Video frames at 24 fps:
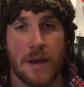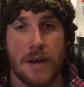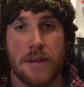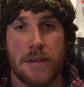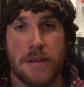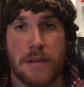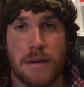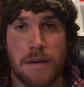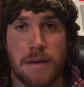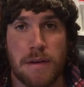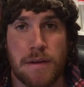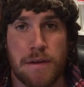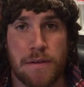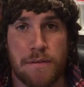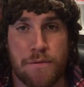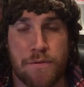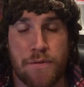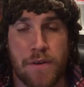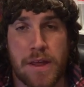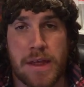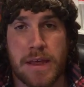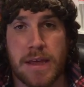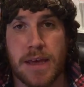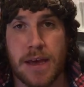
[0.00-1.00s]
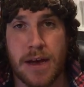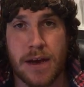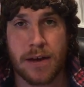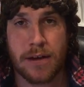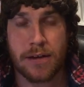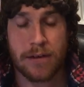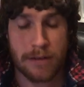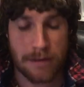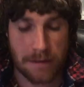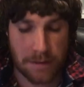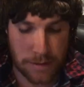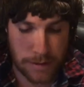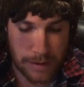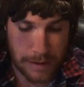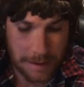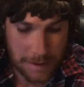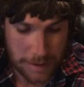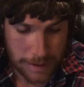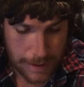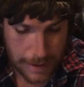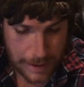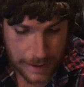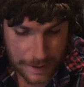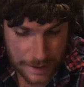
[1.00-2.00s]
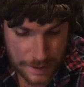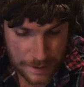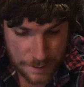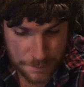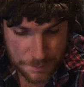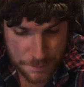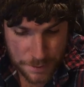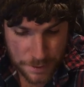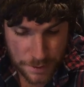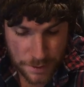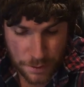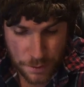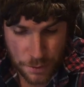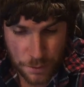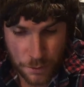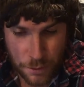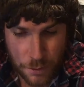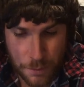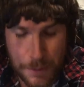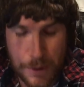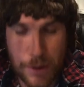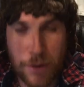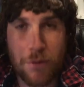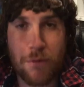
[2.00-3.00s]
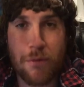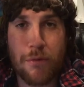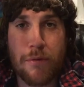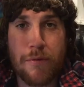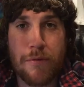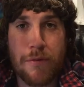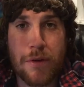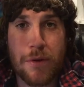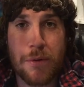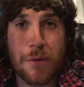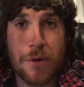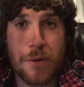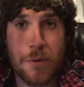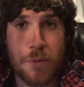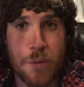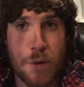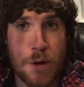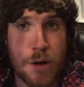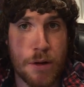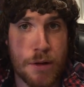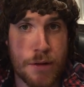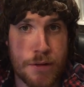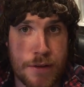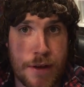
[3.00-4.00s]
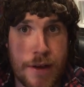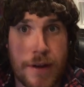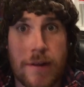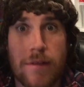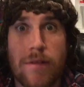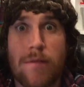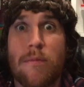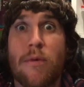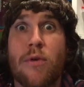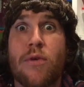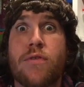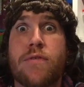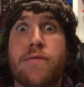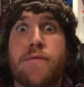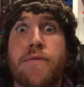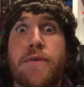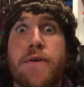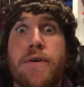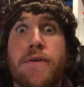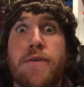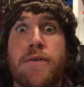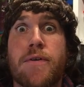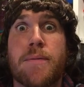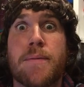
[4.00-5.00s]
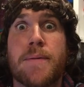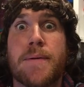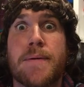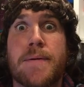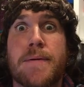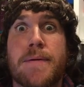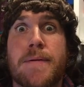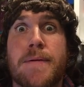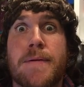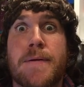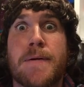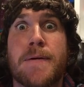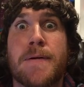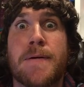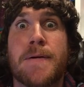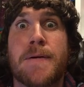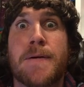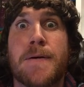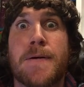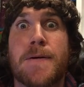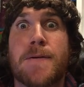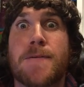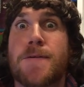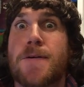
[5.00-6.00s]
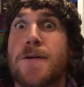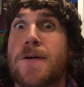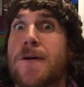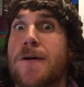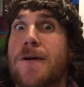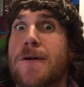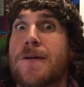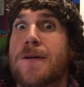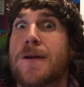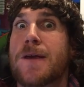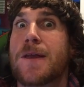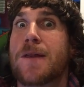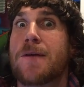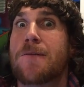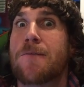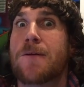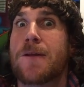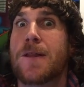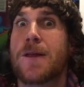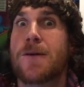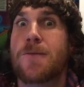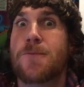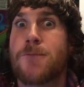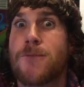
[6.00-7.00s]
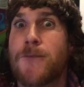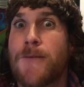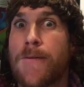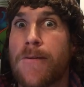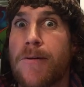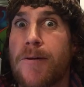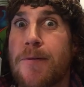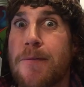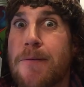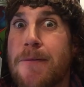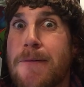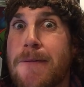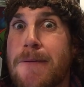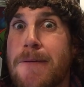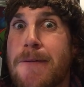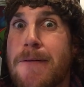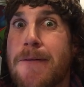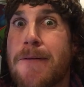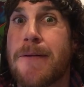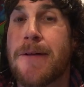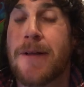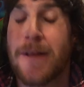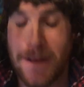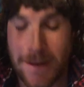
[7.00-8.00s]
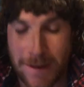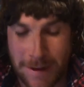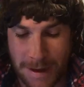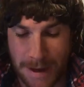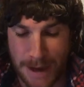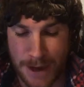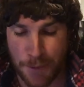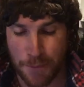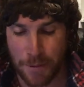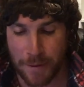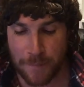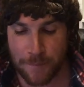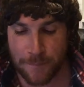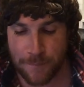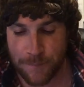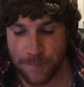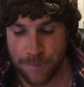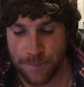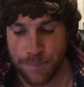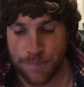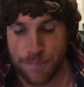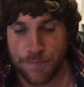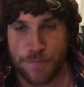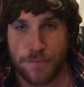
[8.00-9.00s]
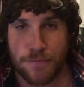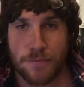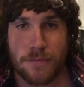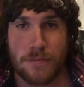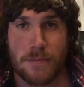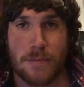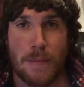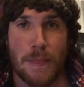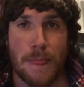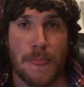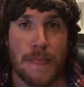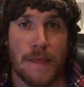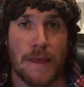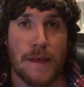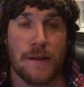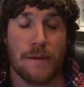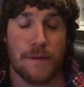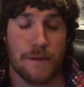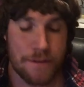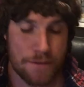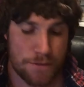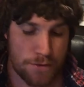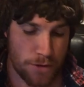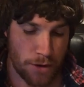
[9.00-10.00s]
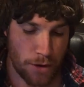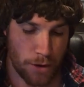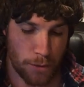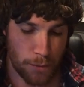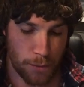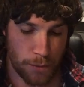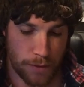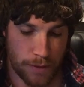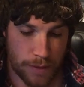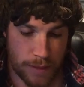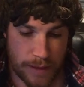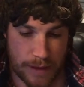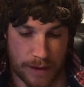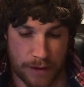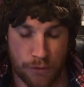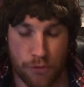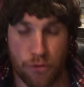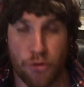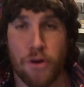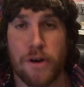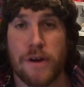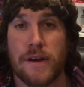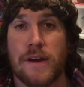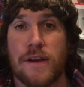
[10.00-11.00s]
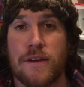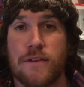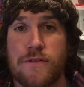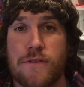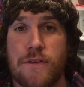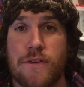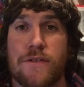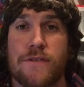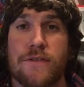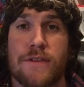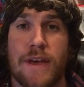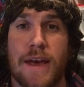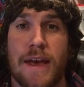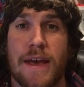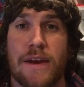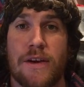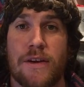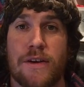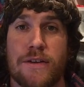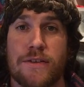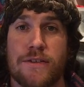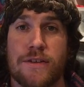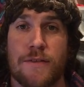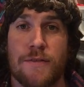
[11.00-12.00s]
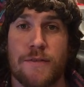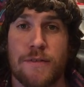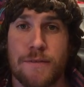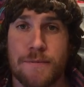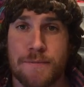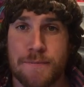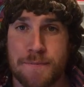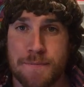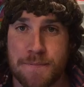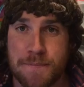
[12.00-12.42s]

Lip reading: They're fairly young, but I thought it'd be good to review it while it's at its most vulnerable, because I like to get it when they're vulnerable. Anyway, let's go with the dry yeast first, the K97.